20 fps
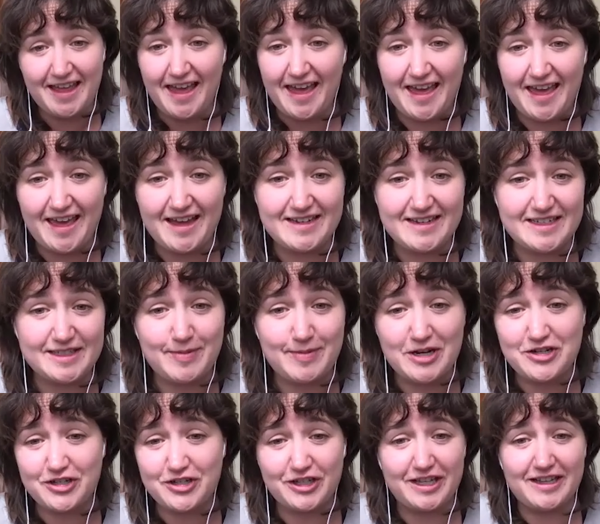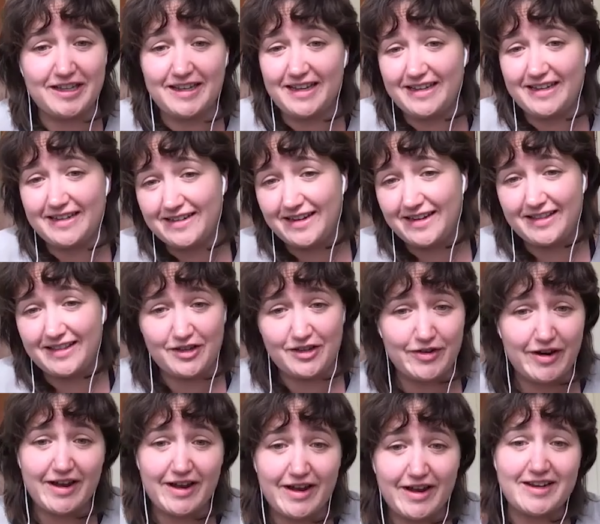and especially in in the
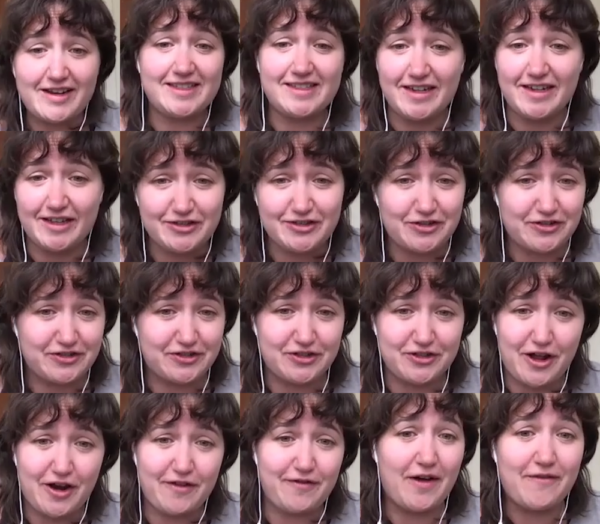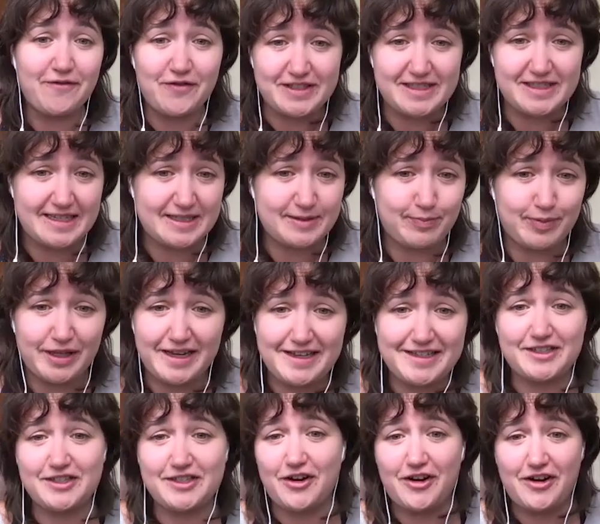united states there's a lot of emphasis
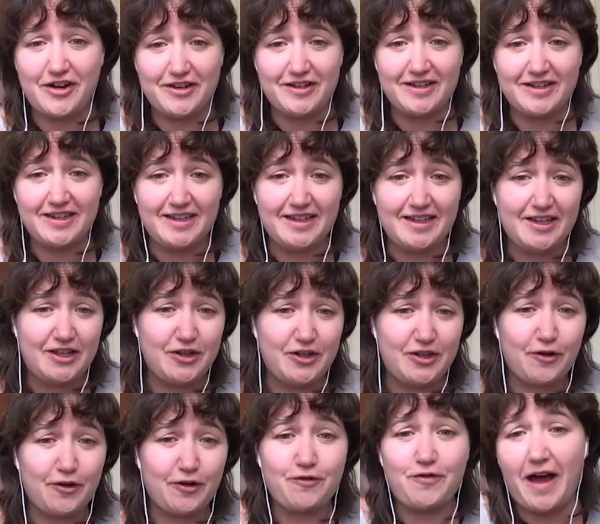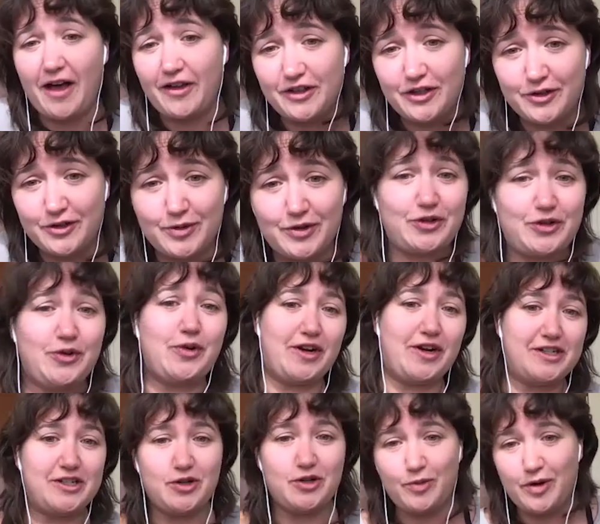placed on your value according
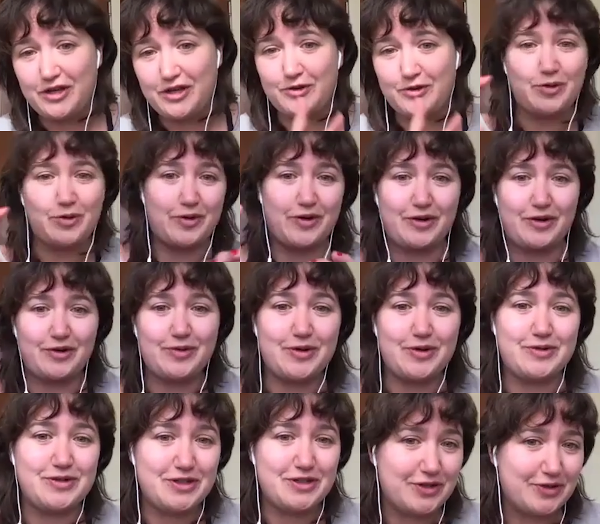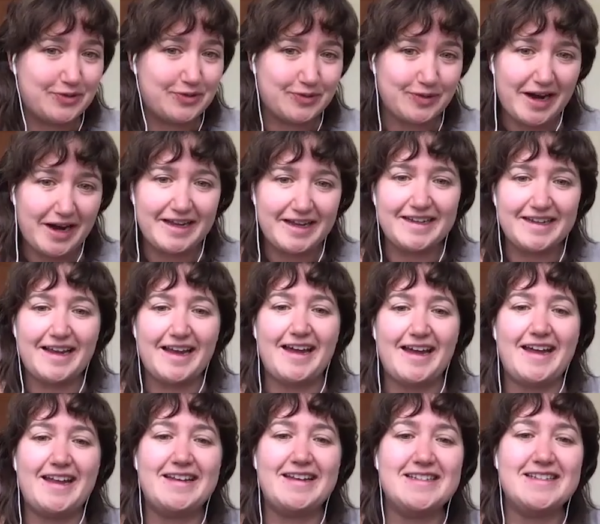to what you quote unquote do right
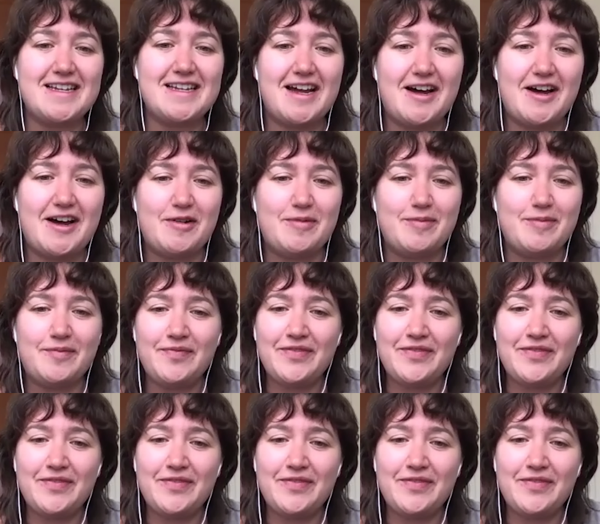and um,